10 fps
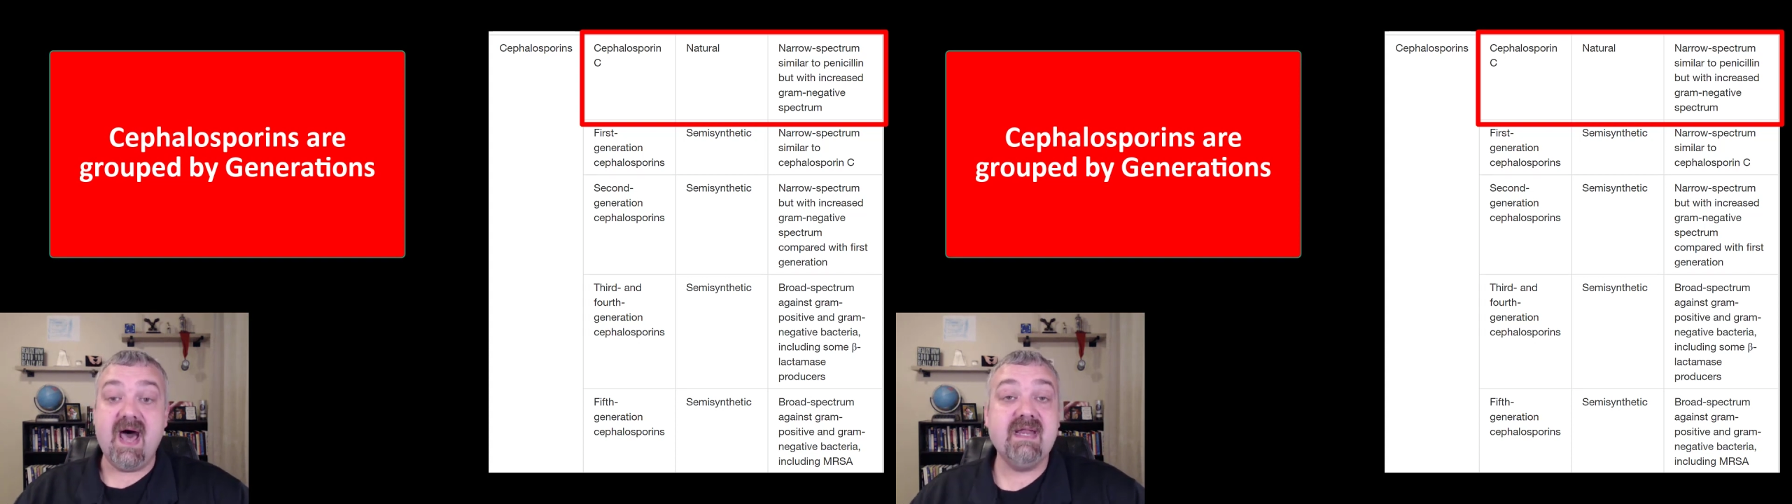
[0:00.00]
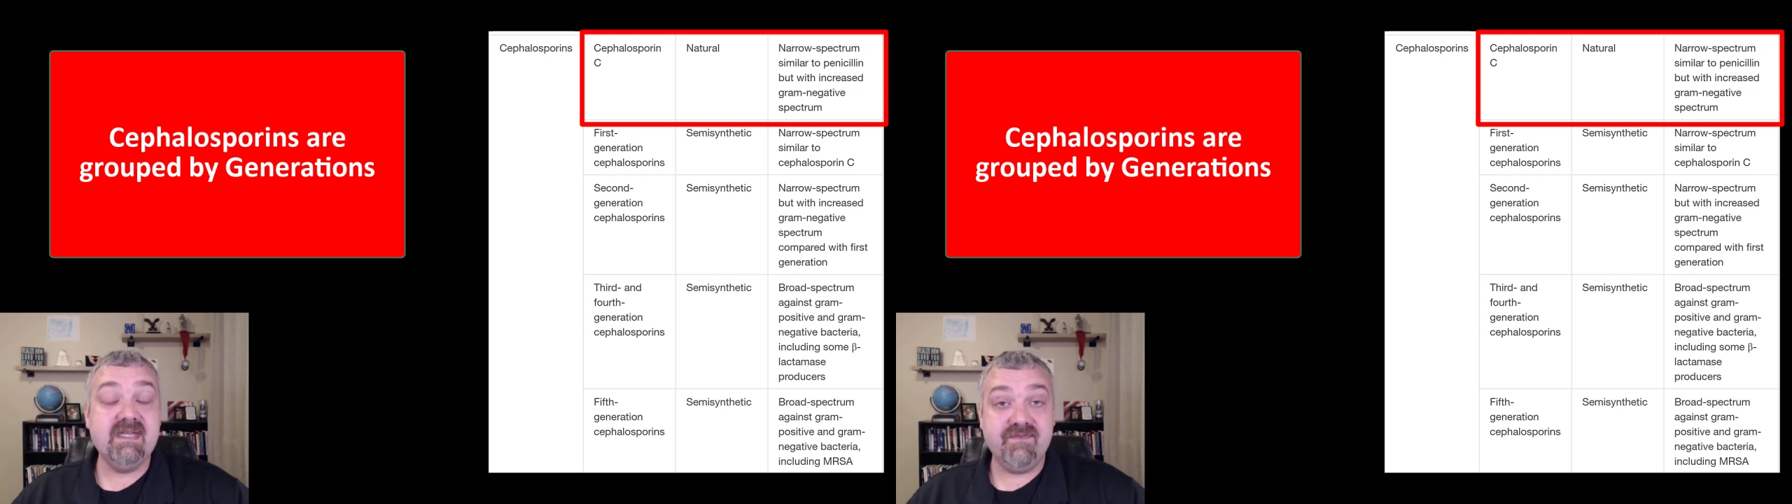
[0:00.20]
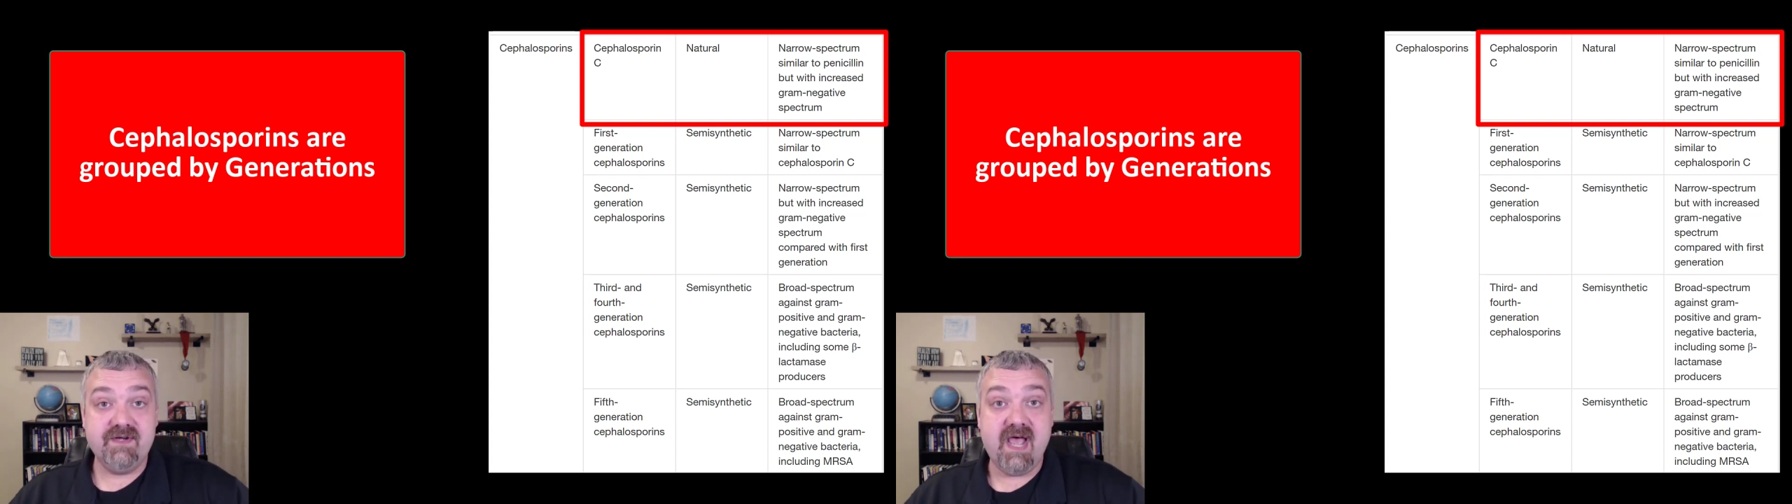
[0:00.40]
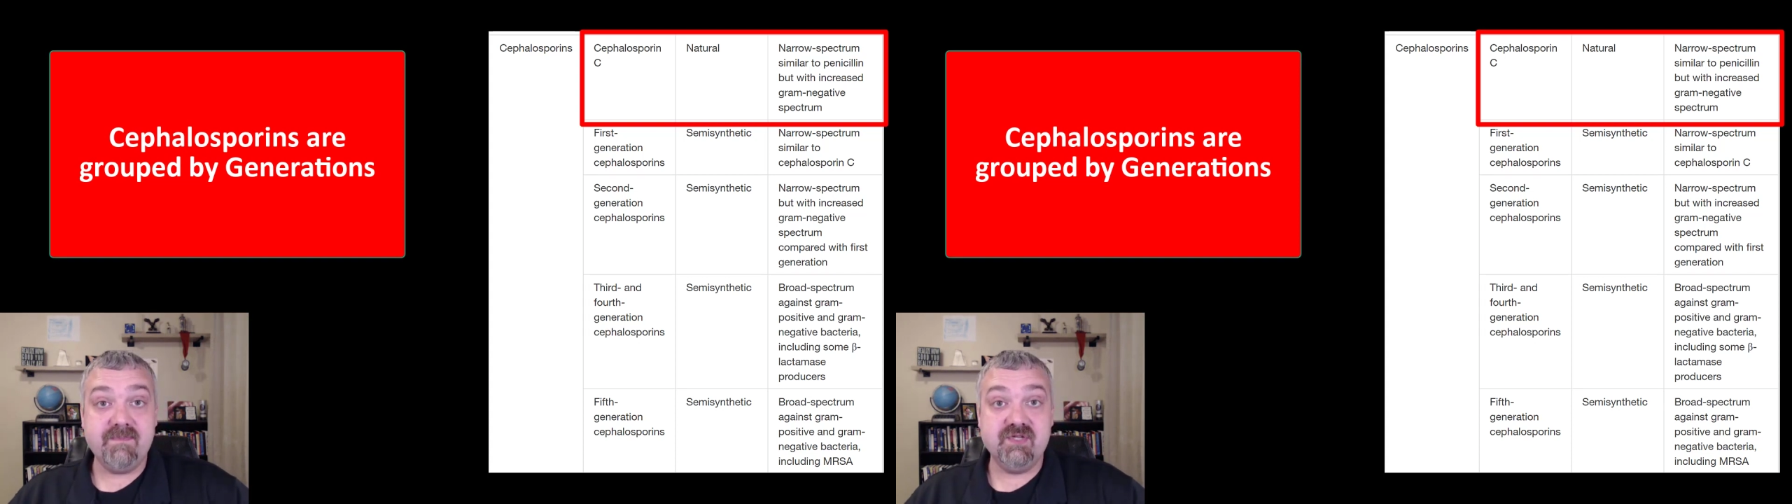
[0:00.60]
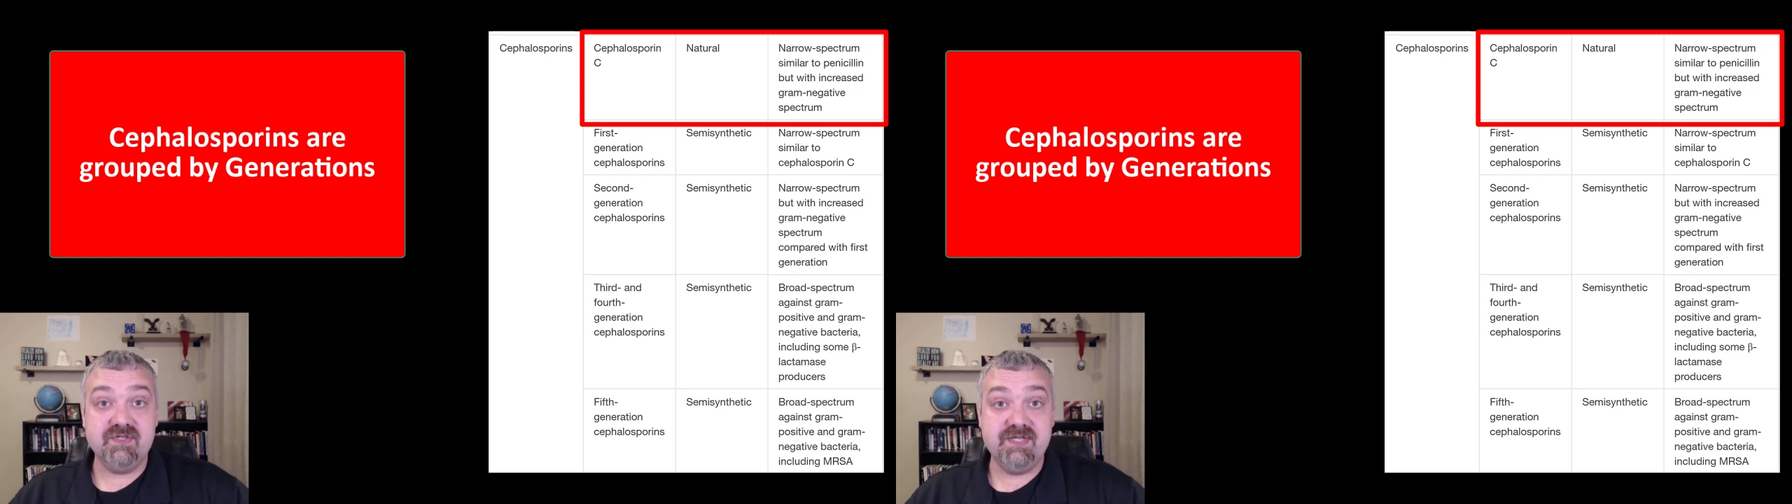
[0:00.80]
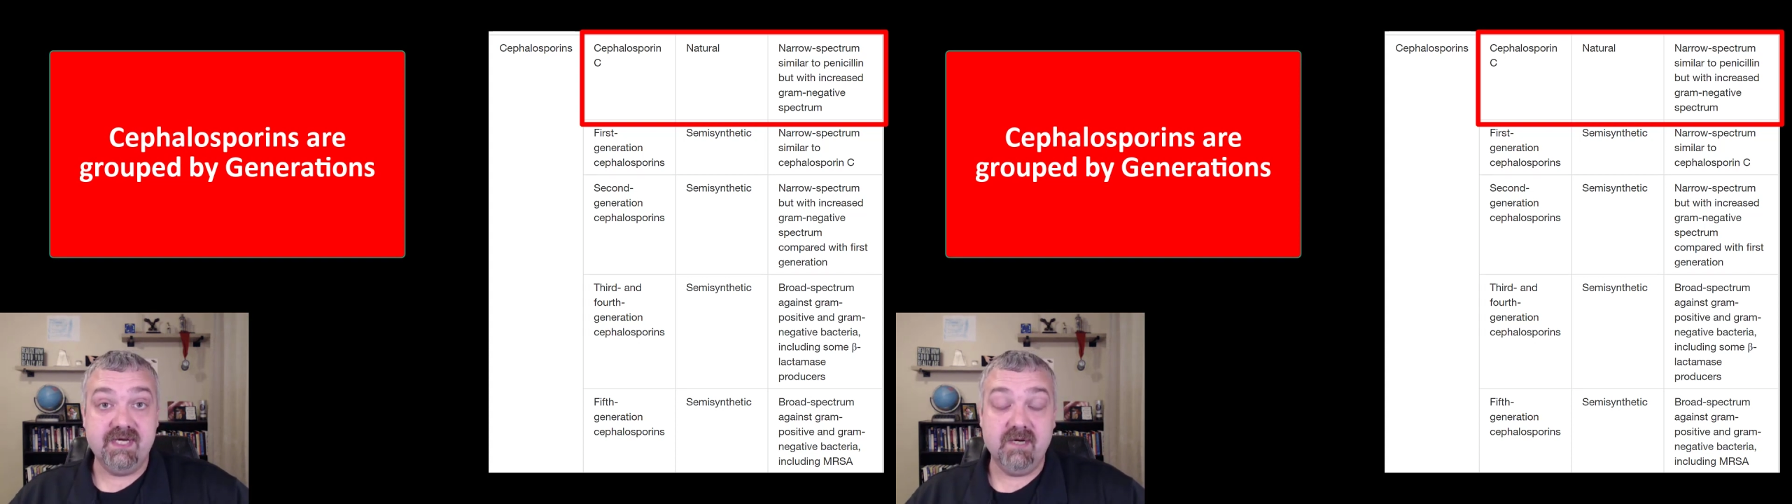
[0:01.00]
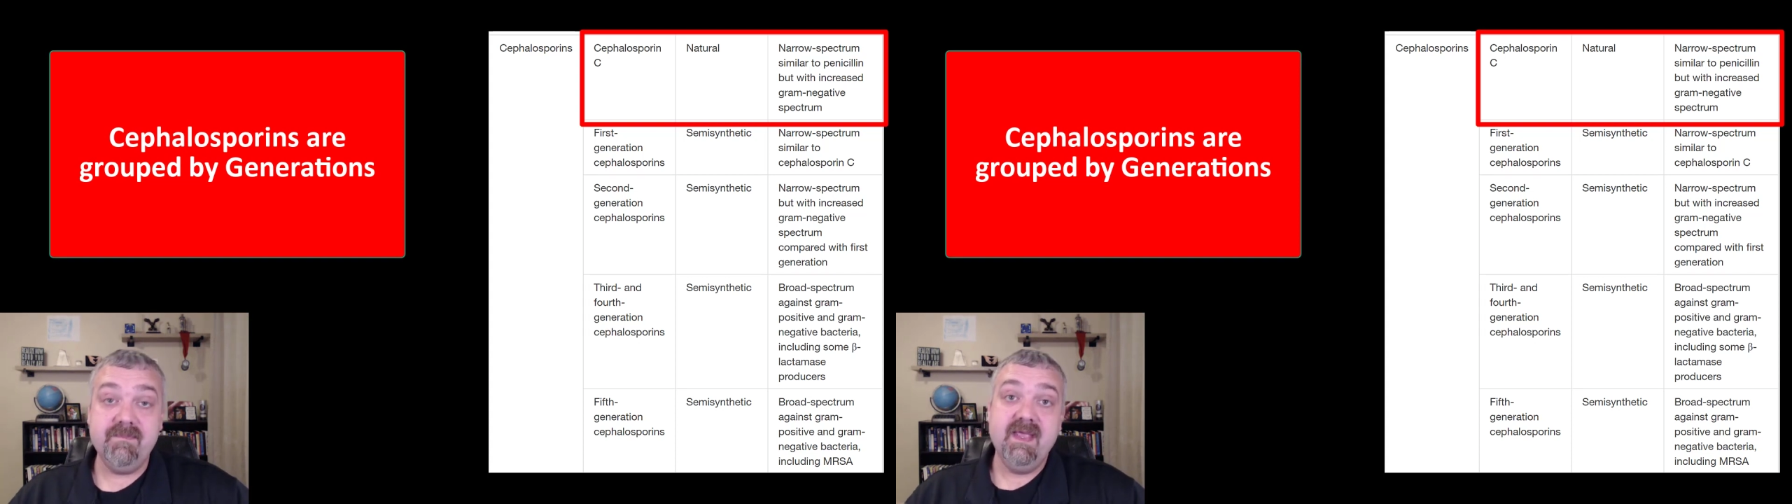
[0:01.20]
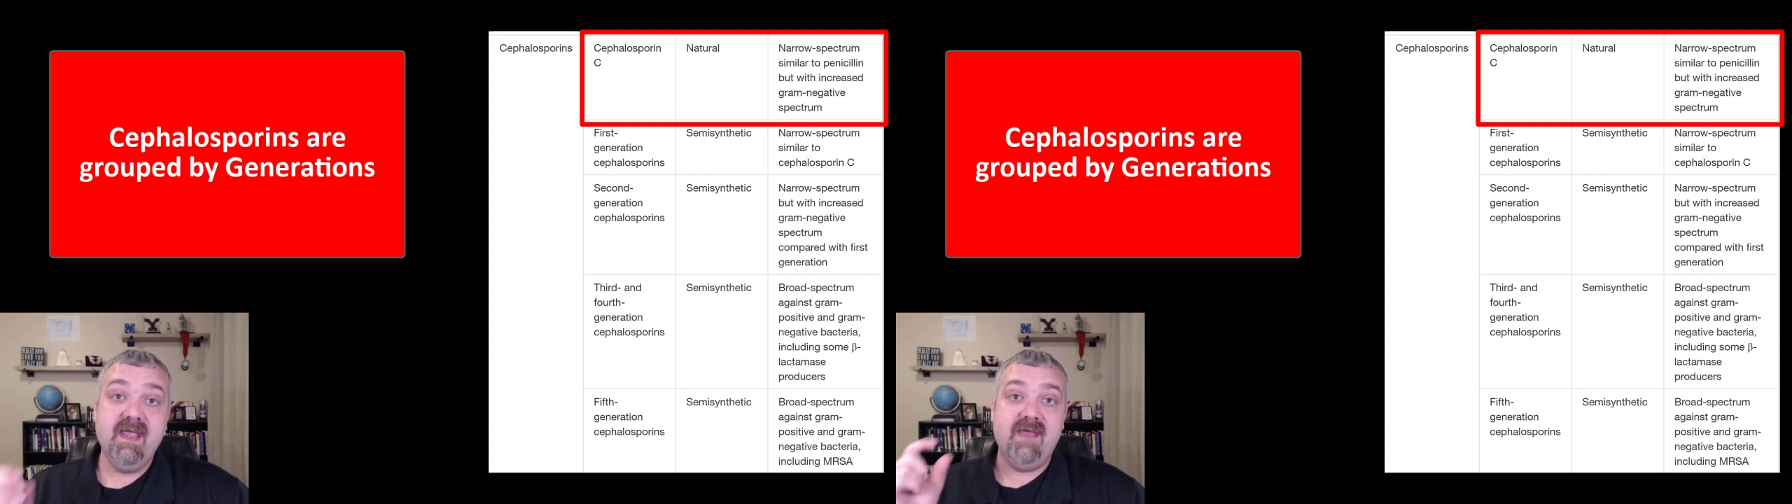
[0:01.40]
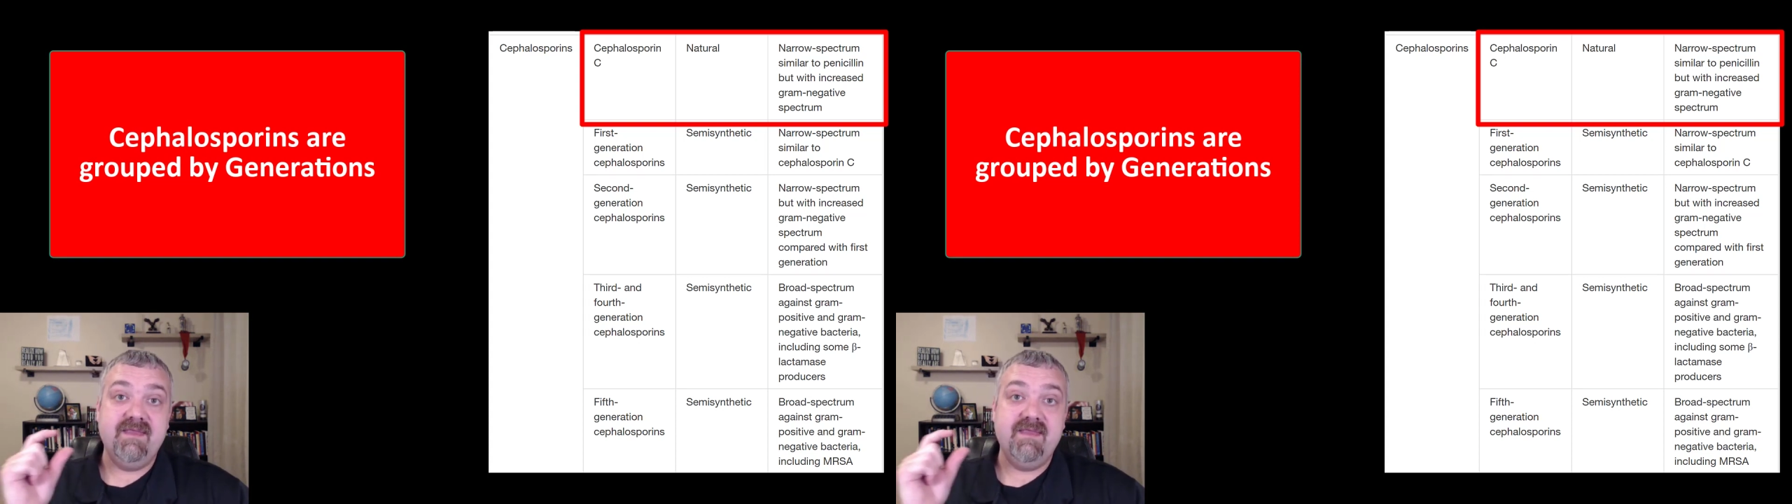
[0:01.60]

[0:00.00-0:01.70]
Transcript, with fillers: lot of different options here,